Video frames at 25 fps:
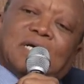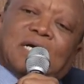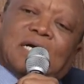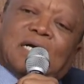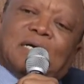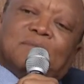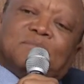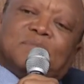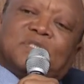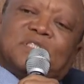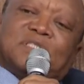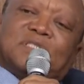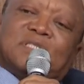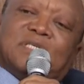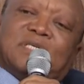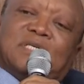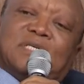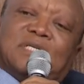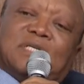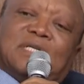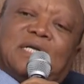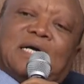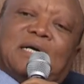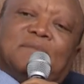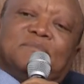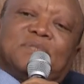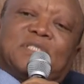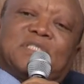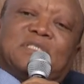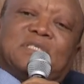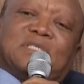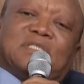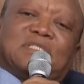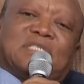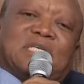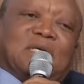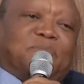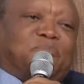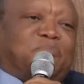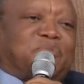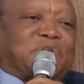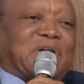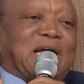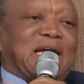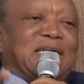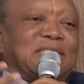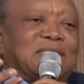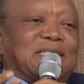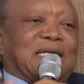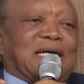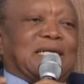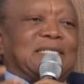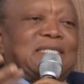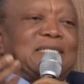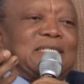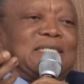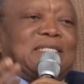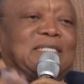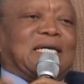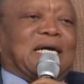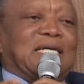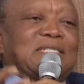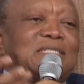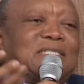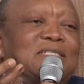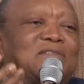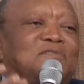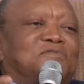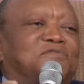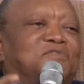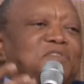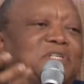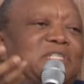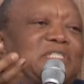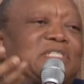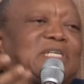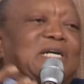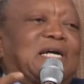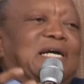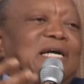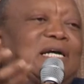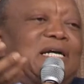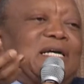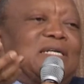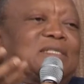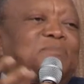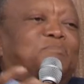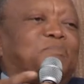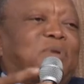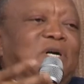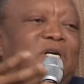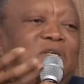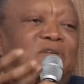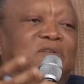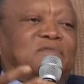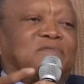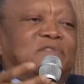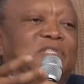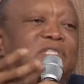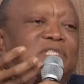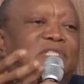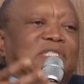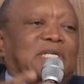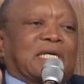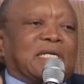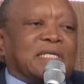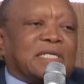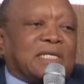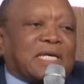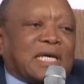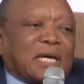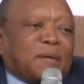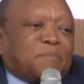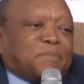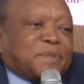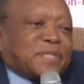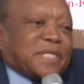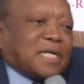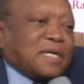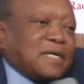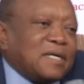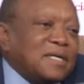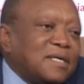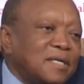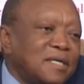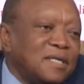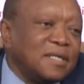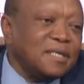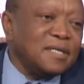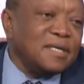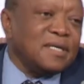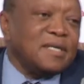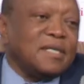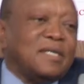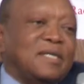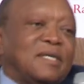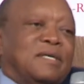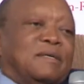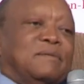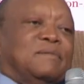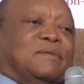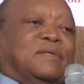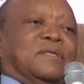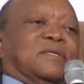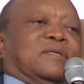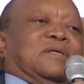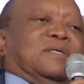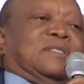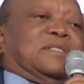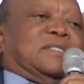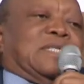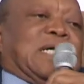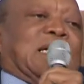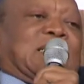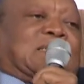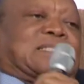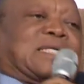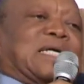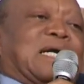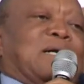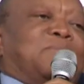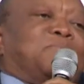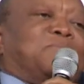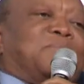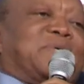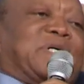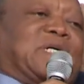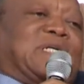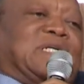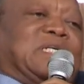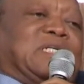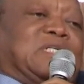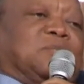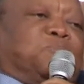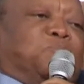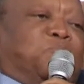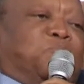I'm still surprised that it doesn't feature as part of the state capture because that company's